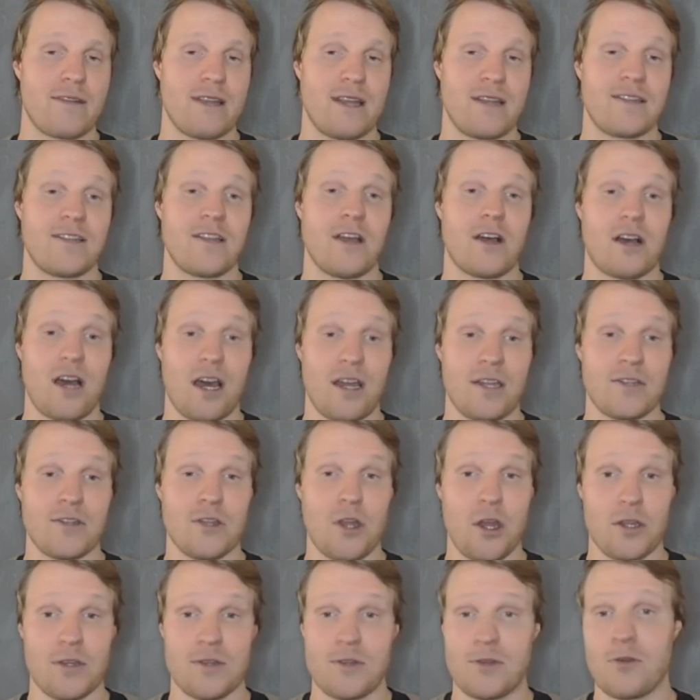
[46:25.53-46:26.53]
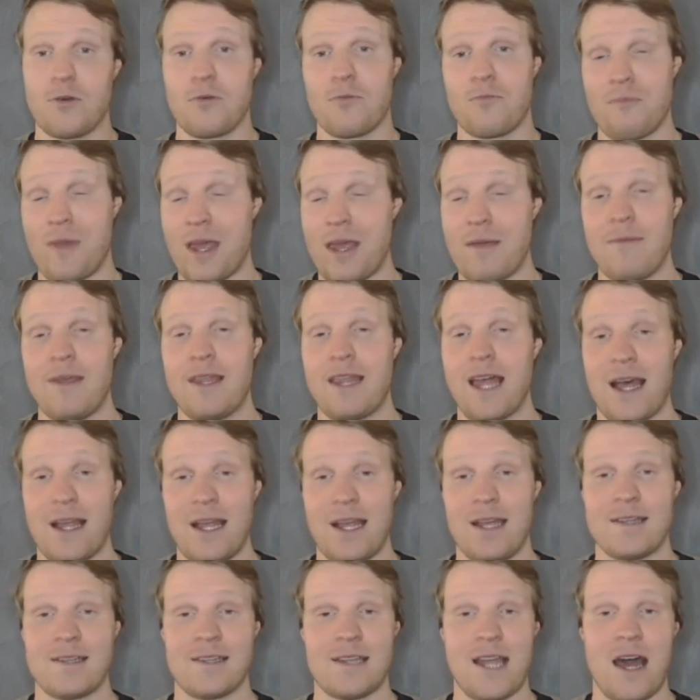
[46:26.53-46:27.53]
and Saka is not, so maybe that
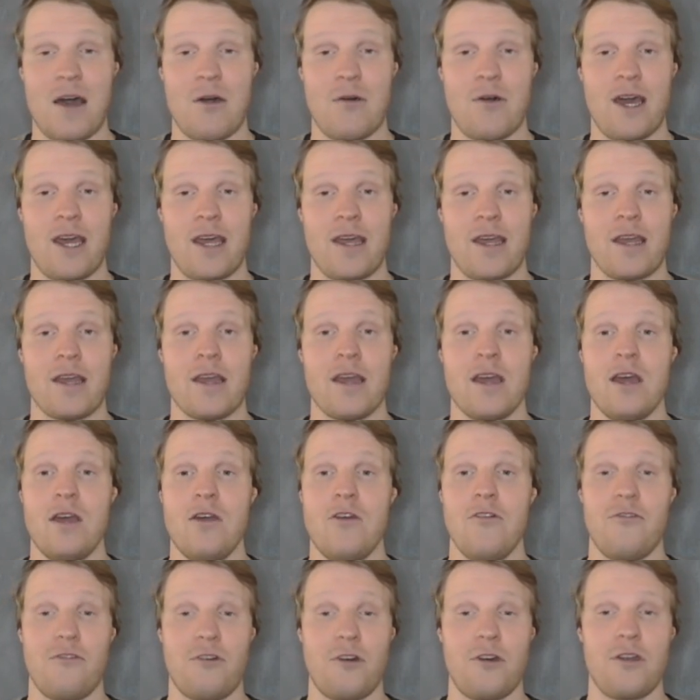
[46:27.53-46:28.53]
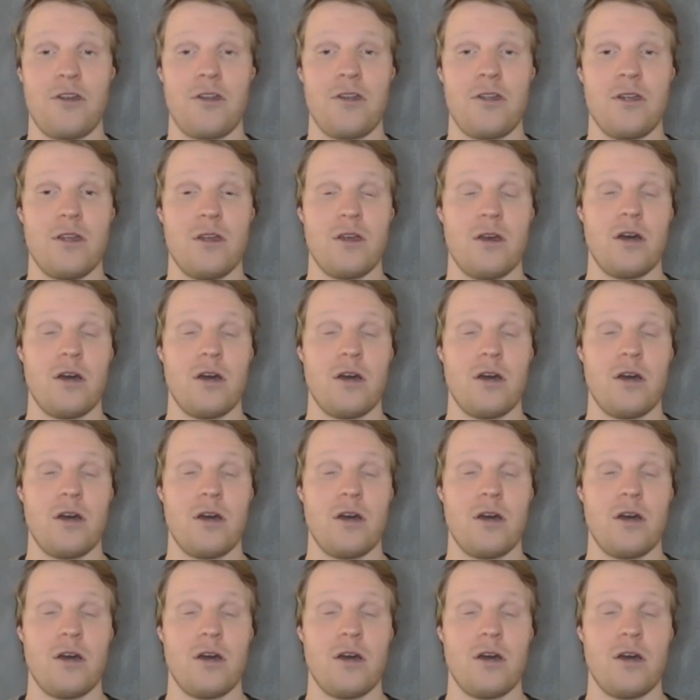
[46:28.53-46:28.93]
is how I fund